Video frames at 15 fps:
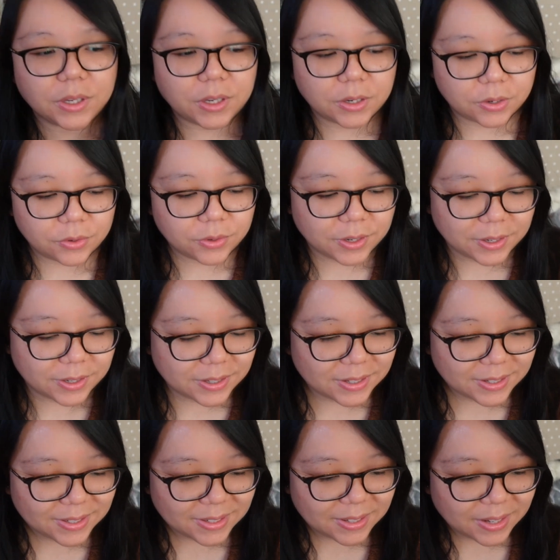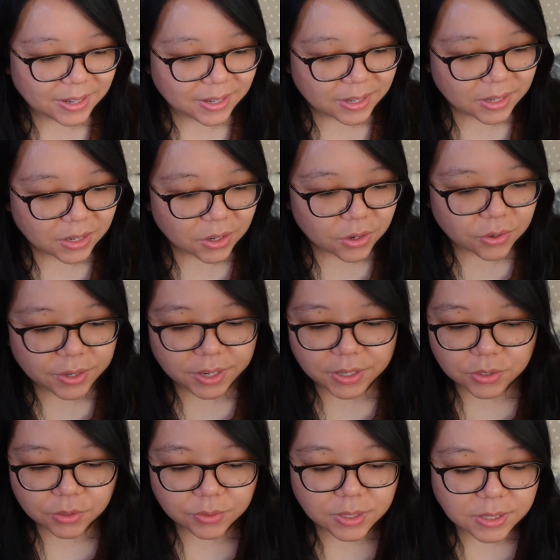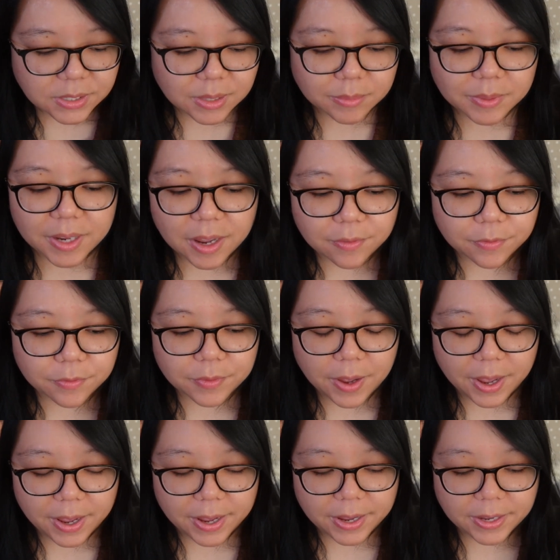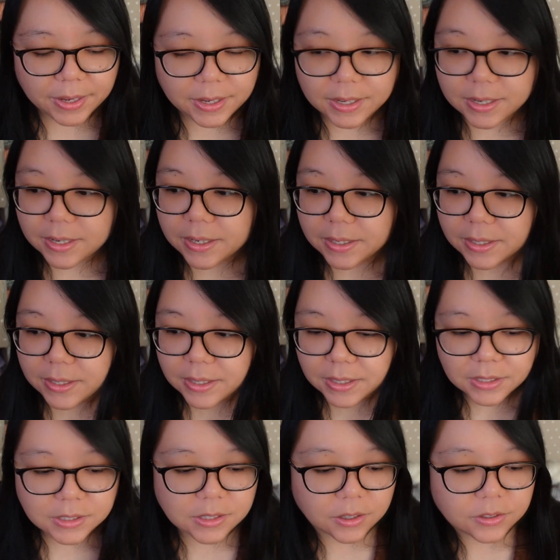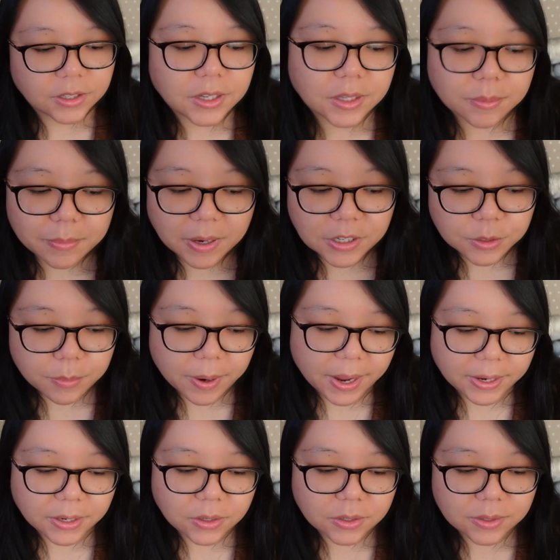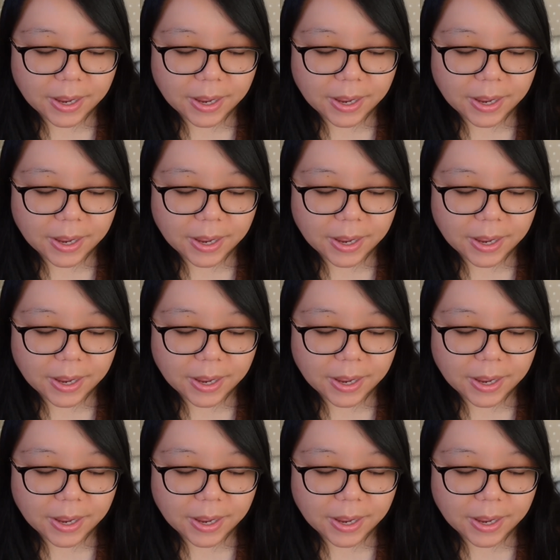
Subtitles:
here. Okay, so this is something I started in March, but I